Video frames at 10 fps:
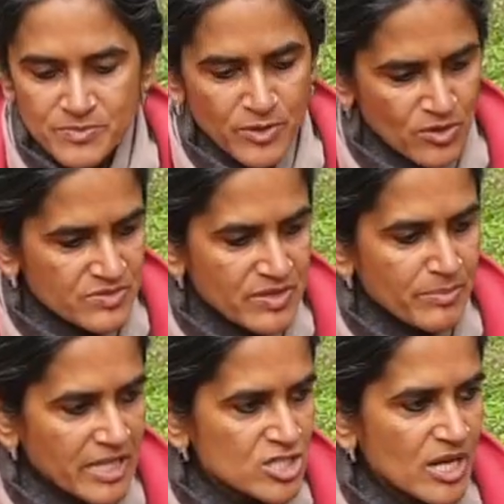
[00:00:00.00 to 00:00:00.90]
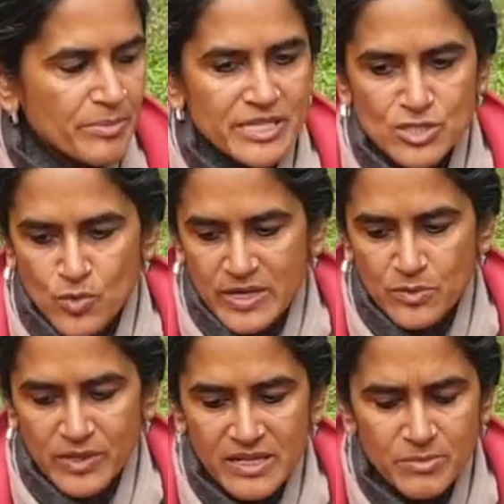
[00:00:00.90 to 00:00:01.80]
because we mulch our beds quite
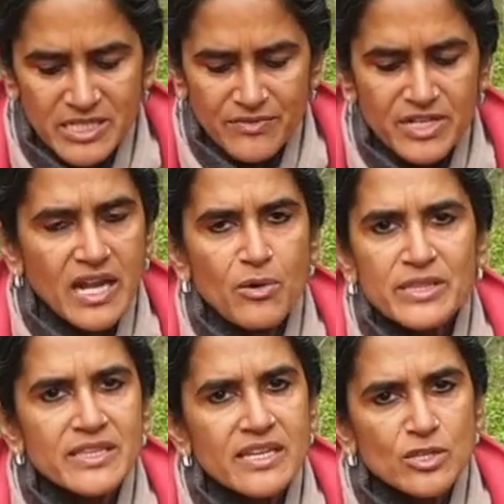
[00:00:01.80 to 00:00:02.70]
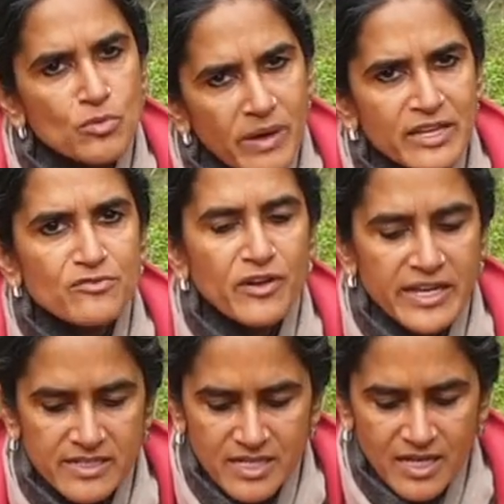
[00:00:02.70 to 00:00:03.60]
well, but every now and then you might
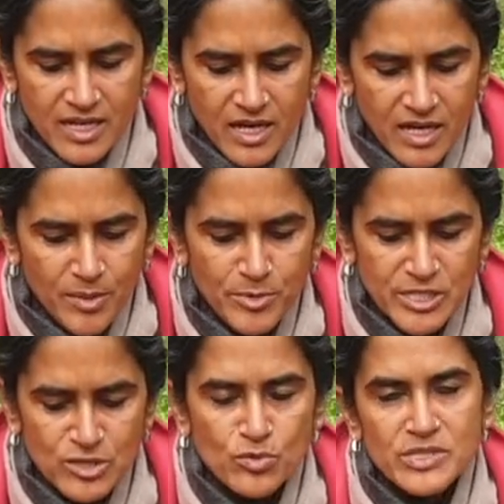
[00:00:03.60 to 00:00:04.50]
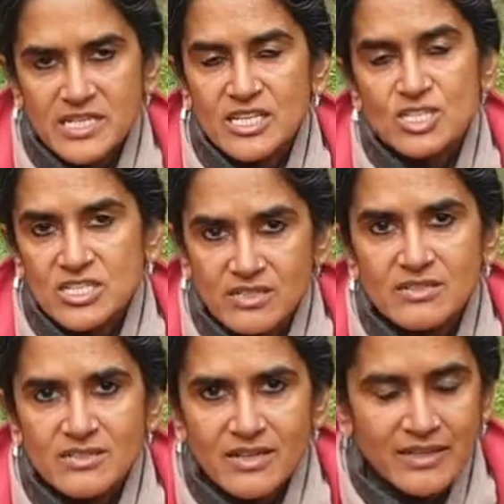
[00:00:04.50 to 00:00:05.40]
find a potato which has
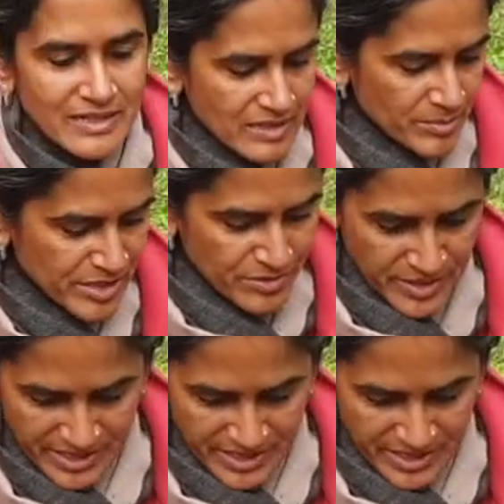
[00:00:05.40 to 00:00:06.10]
turned a little bit green.